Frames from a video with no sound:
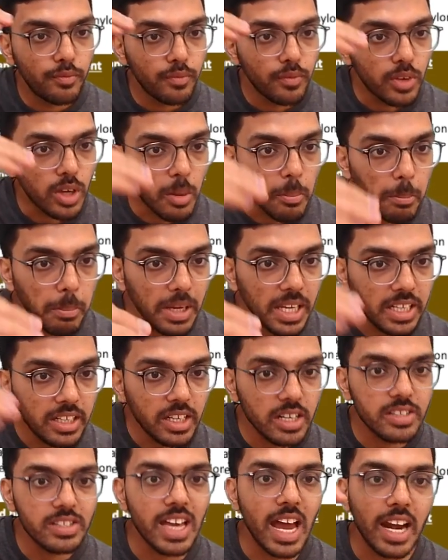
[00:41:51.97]

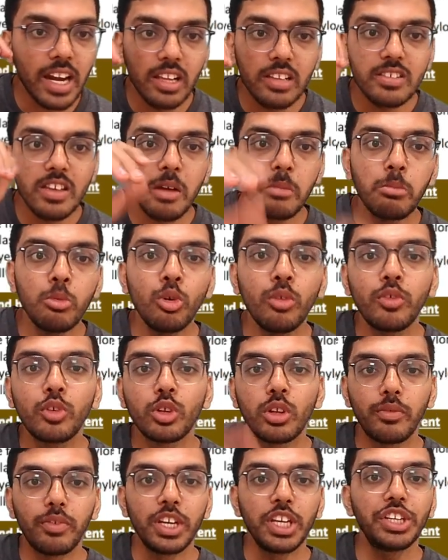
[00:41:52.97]
completed saddles are moved to
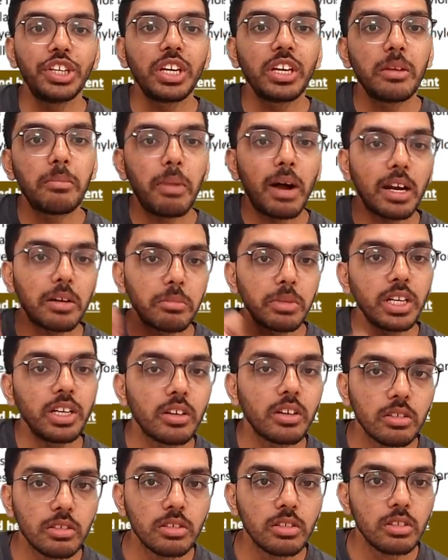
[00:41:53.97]
the finishing department.
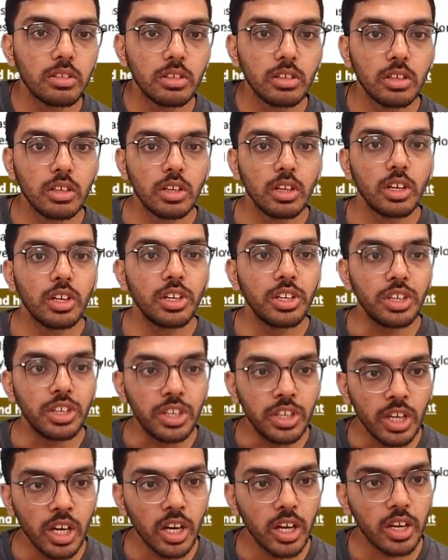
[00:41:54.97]

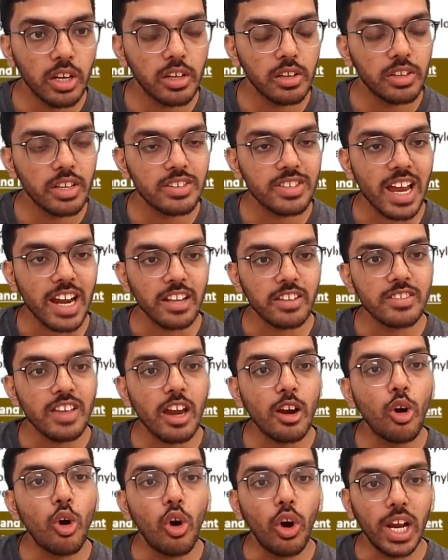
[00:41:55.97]
Here the saddles
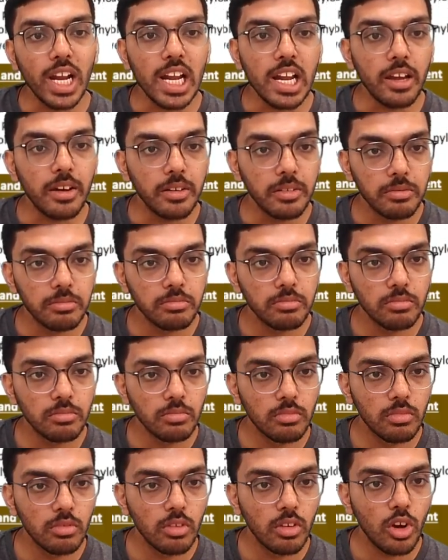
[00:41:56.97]
are oiled.
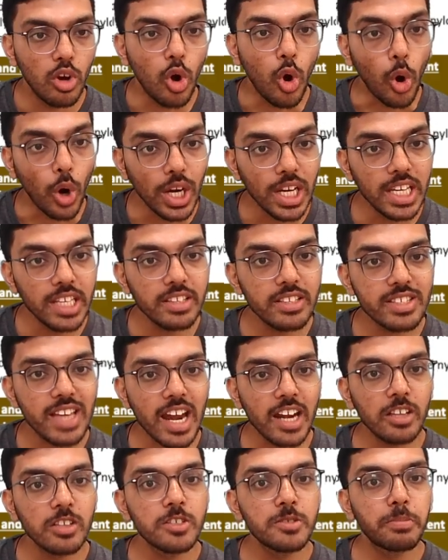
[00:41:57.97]
Oiling the
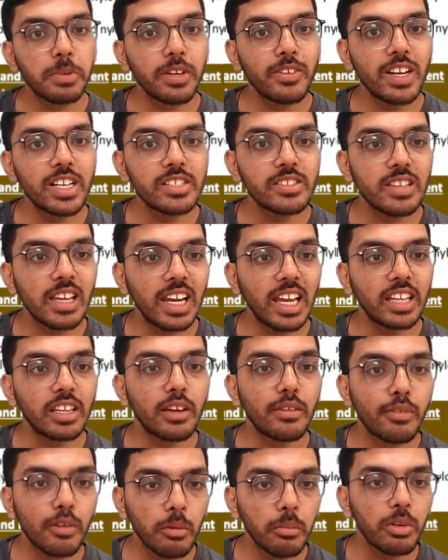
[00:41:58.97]
saddles prevents the leather
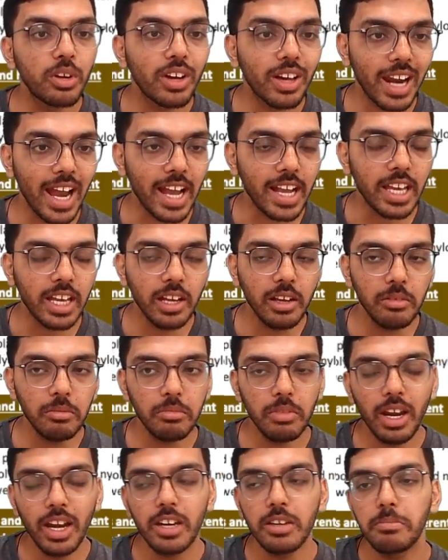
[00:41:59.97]
from cracking
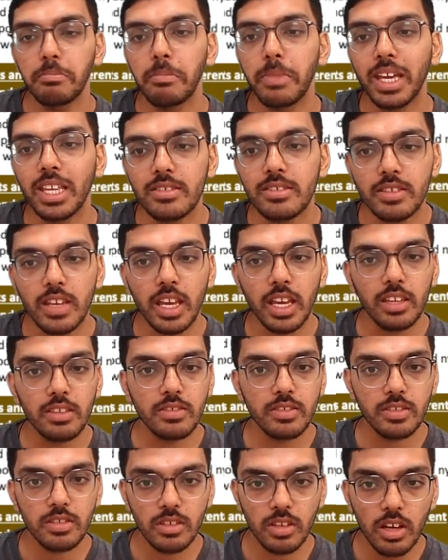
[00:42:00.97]
and it
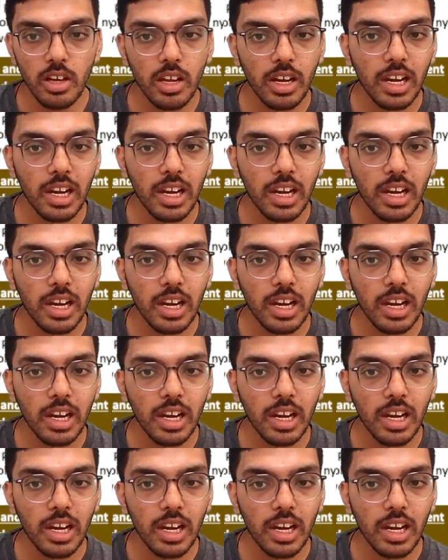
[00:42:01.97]
maintains the